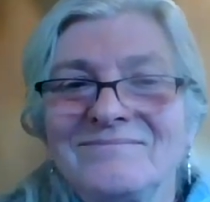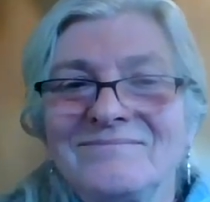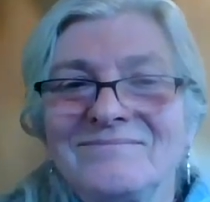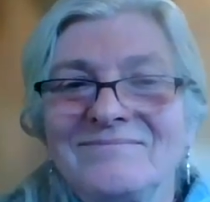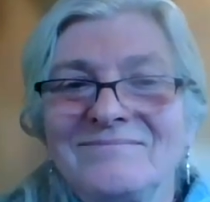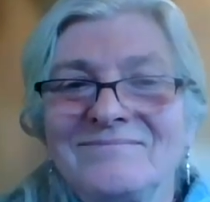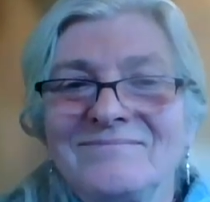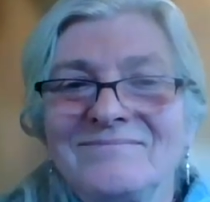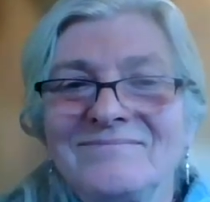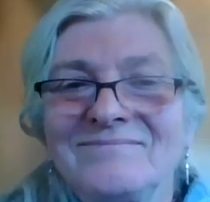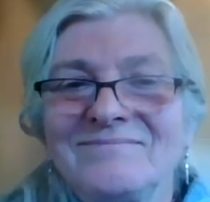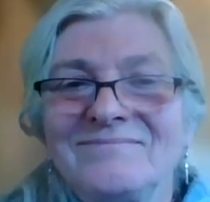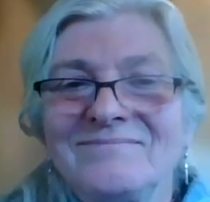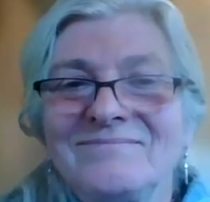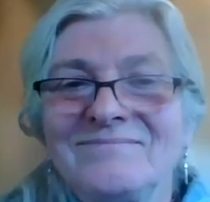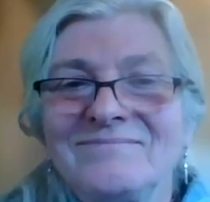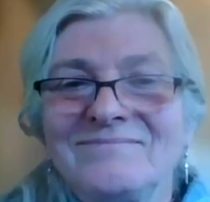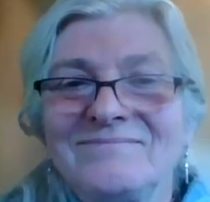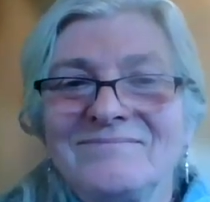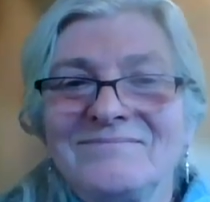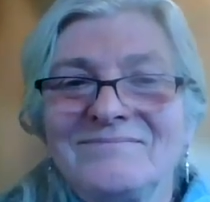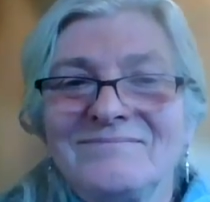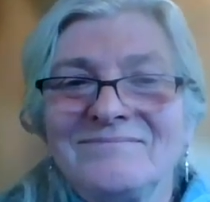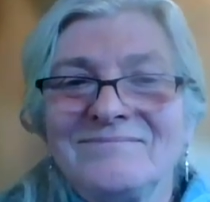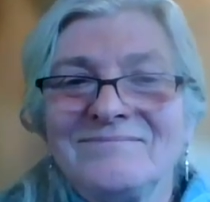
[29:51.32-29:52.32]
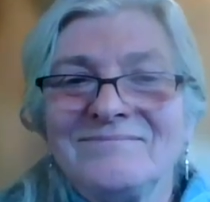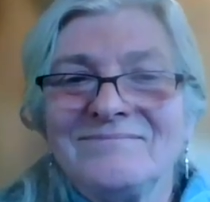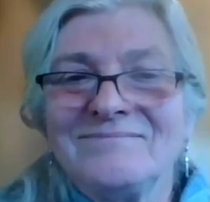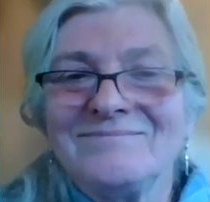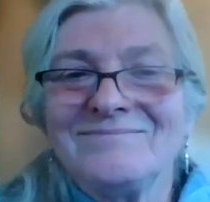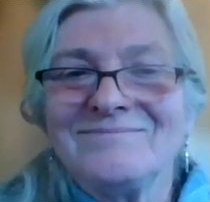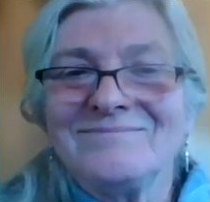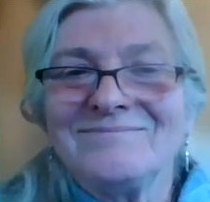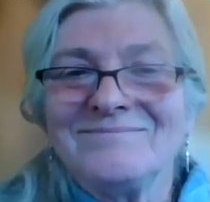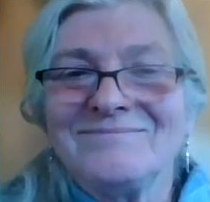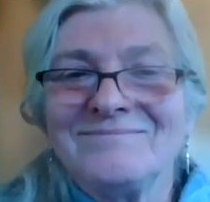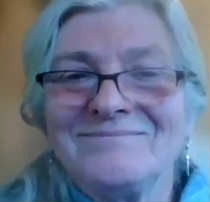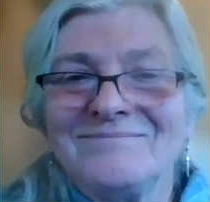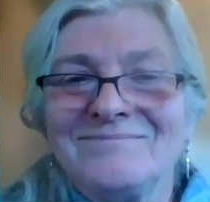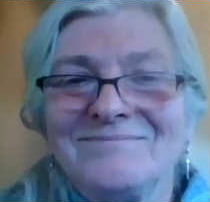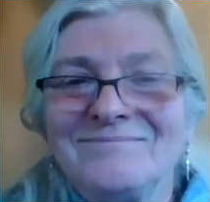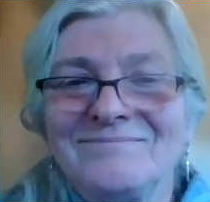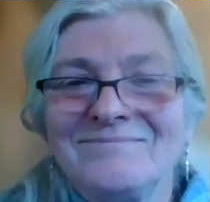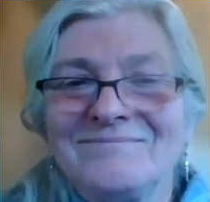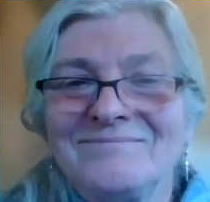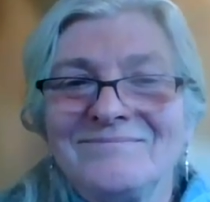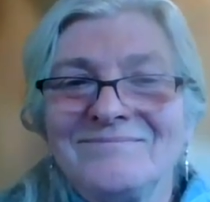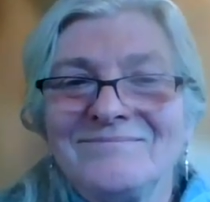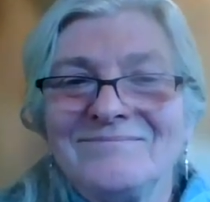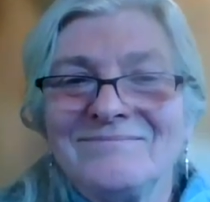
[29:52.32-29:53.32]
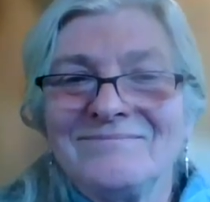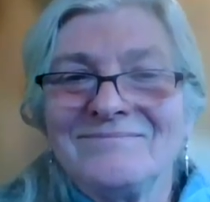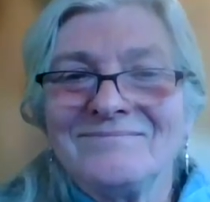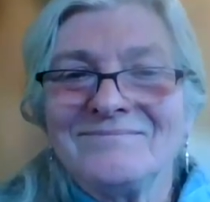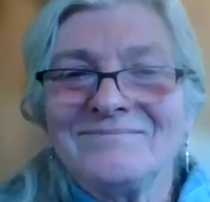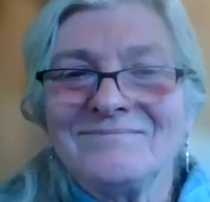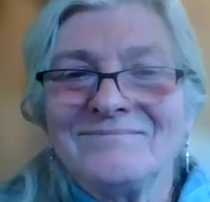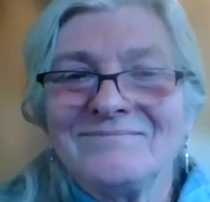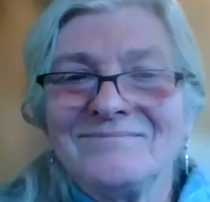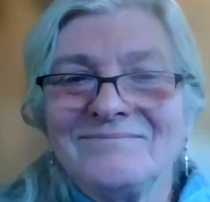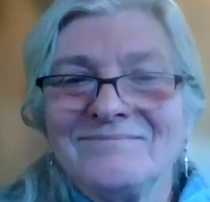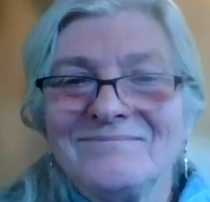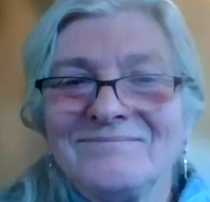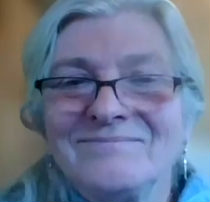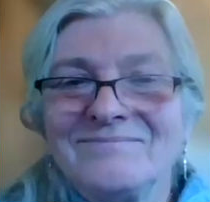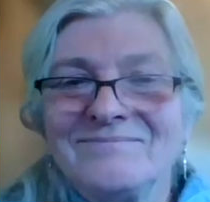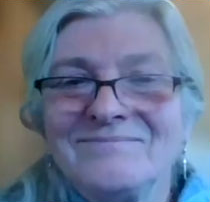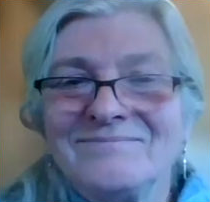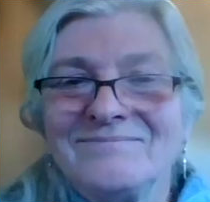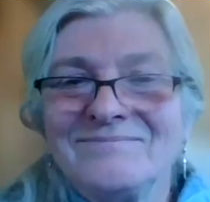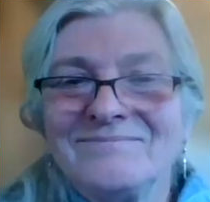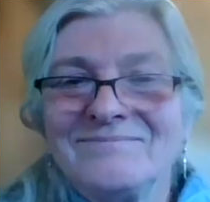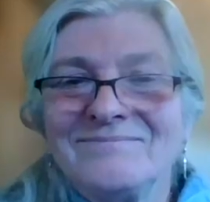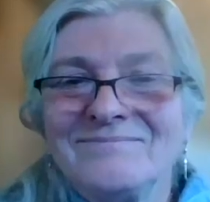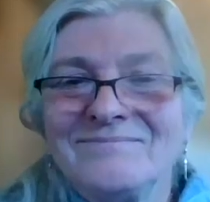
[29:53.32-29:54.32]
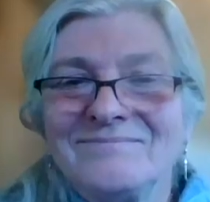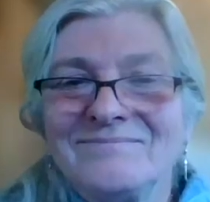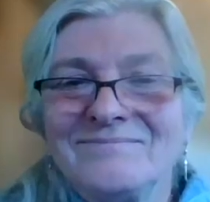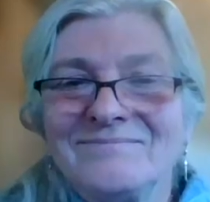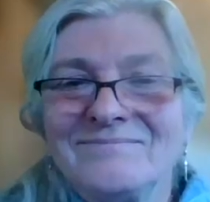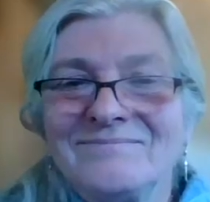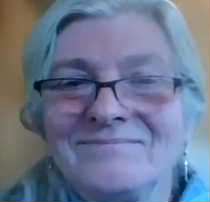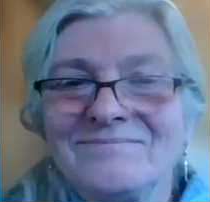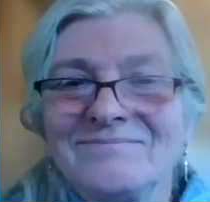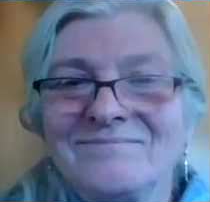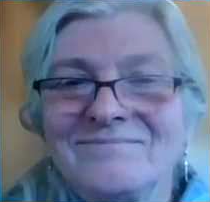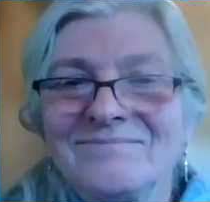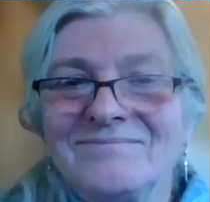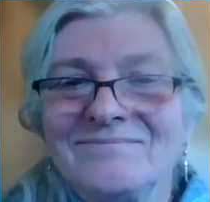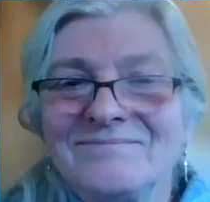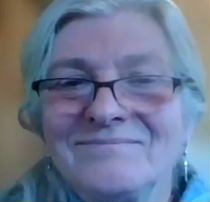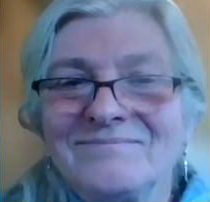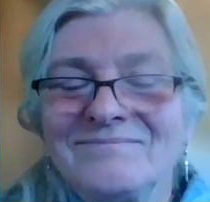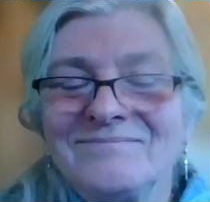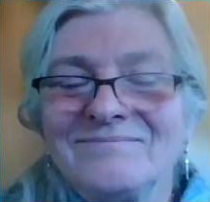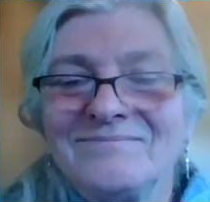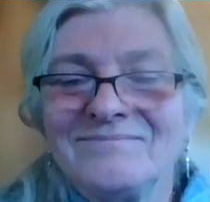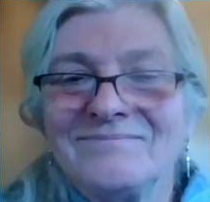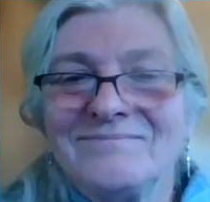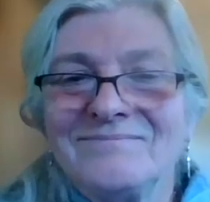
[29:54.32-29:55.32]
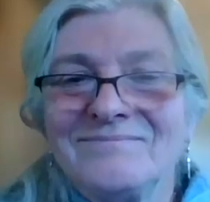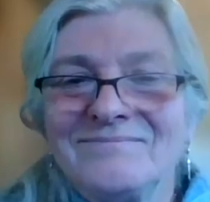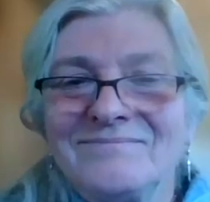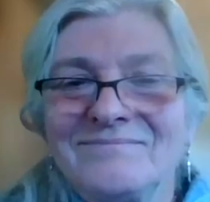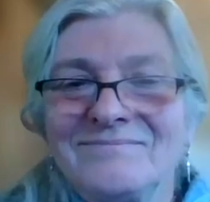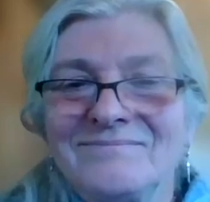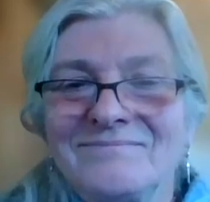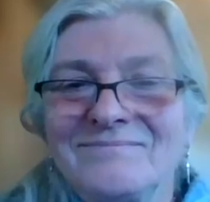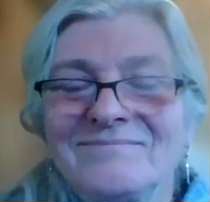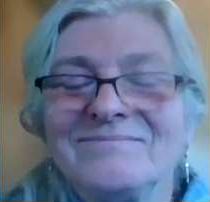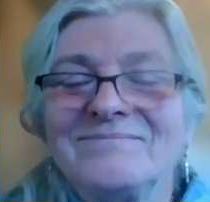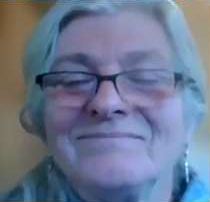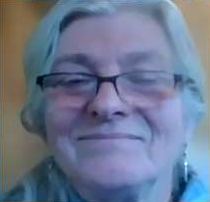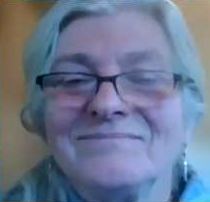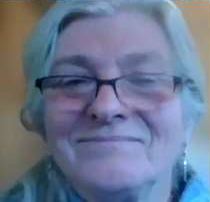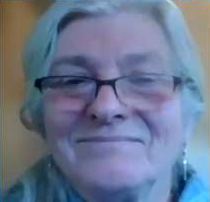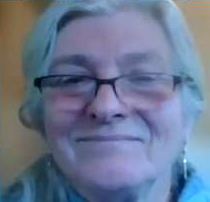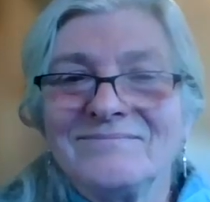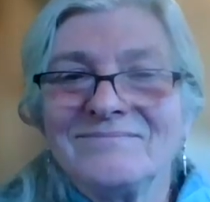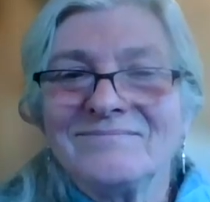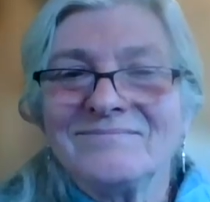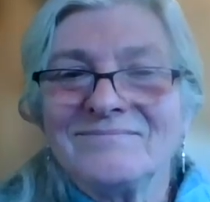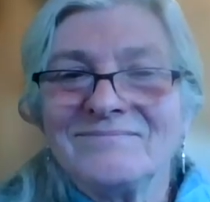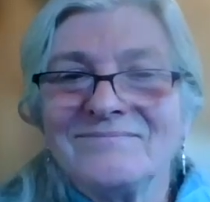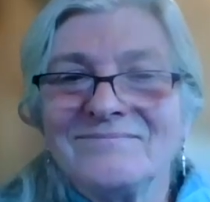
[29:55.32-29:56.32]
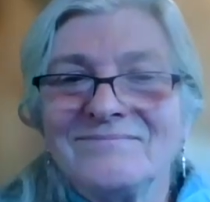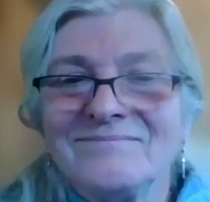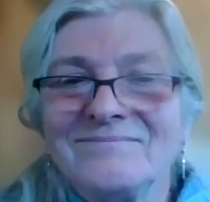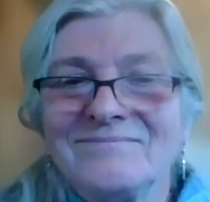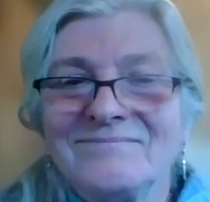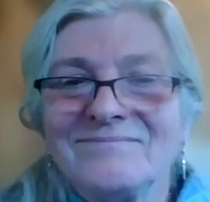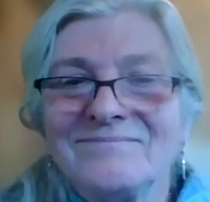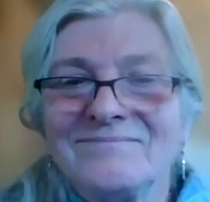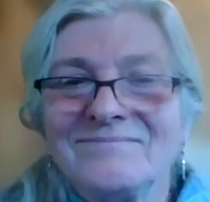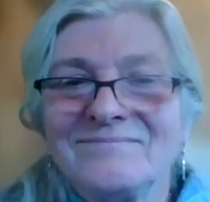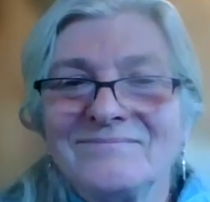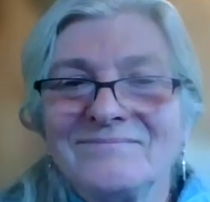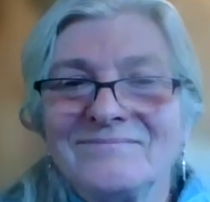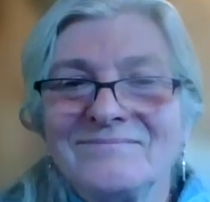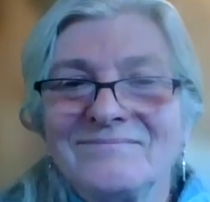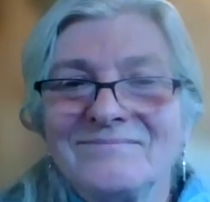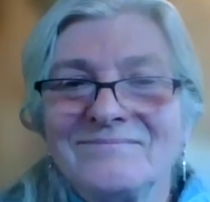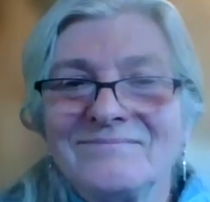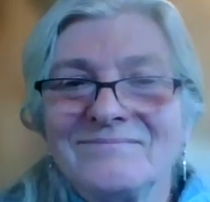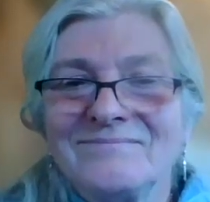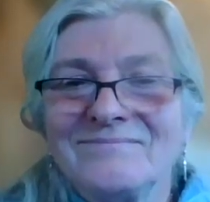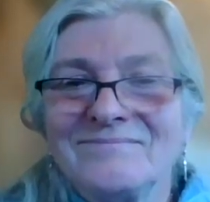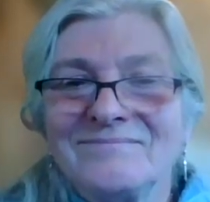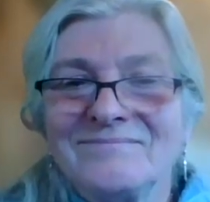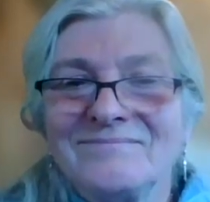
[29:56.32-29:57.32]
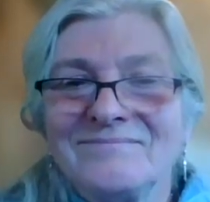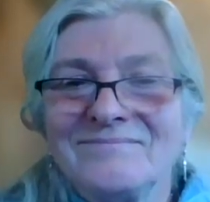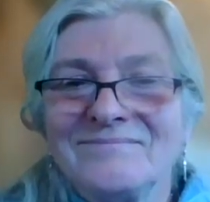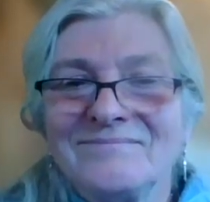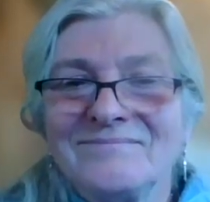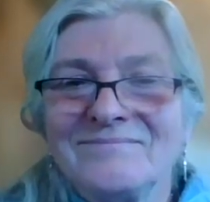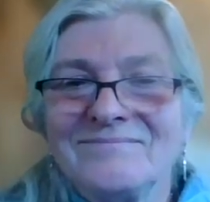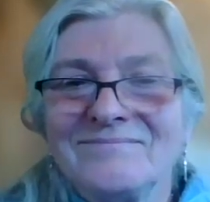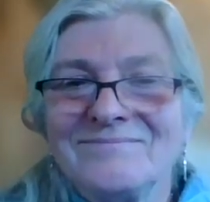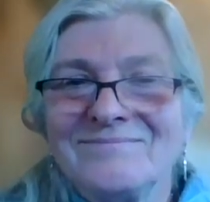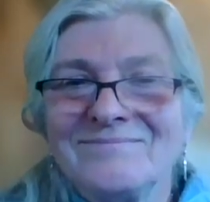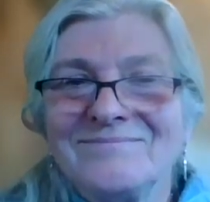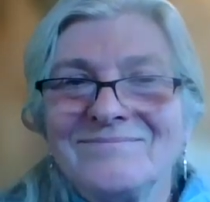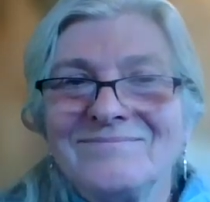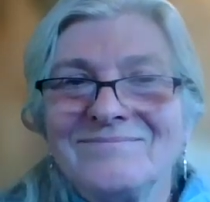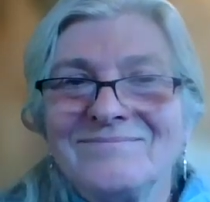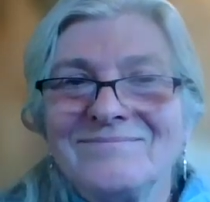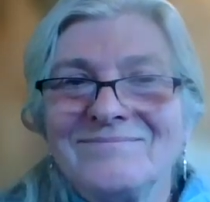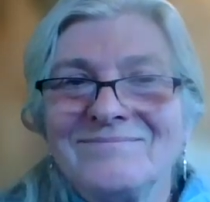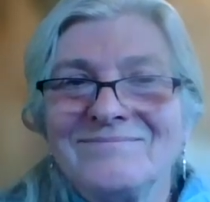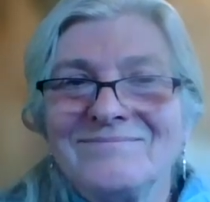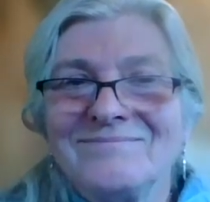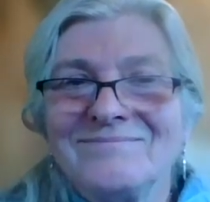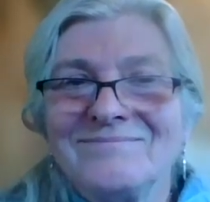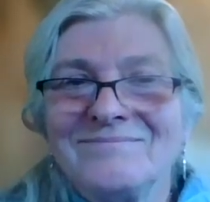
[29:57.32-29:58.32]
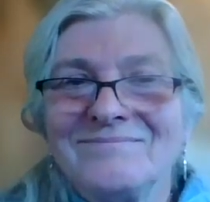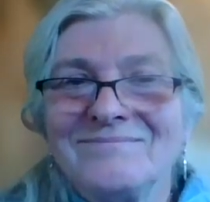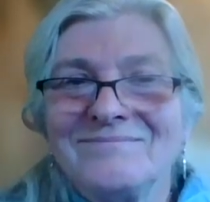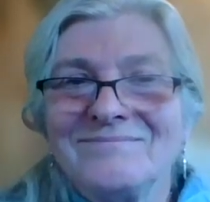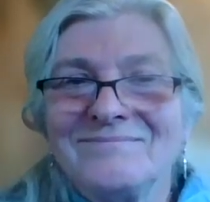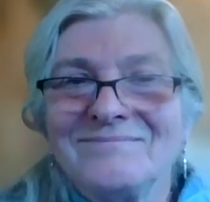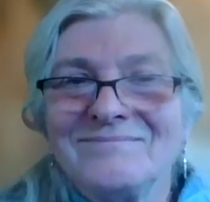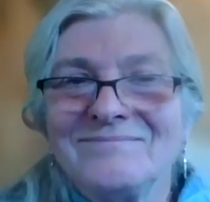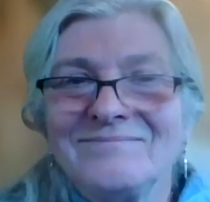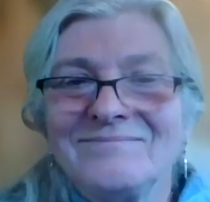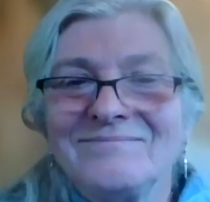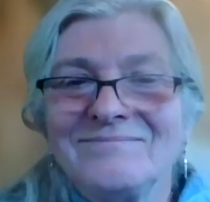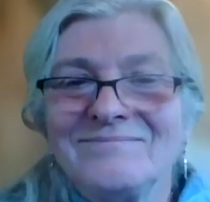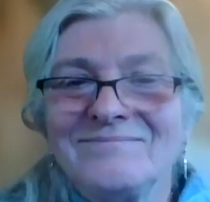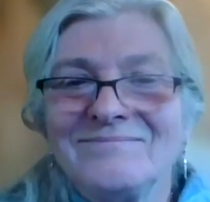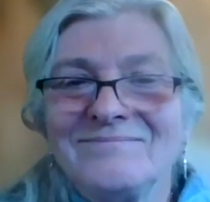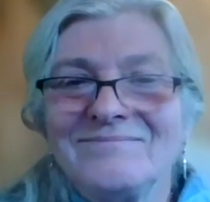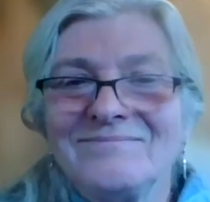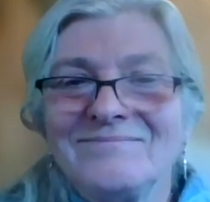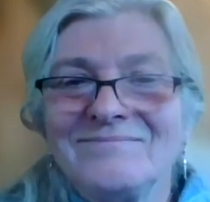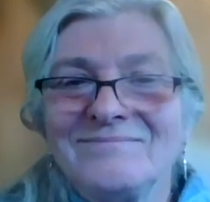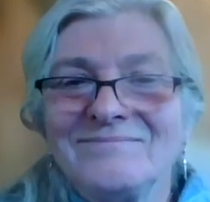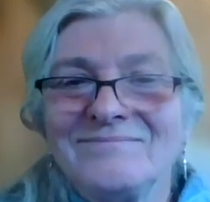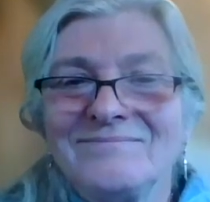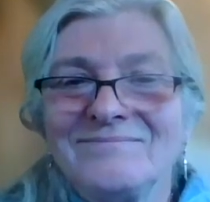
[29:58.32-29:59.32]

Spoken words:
[no speech]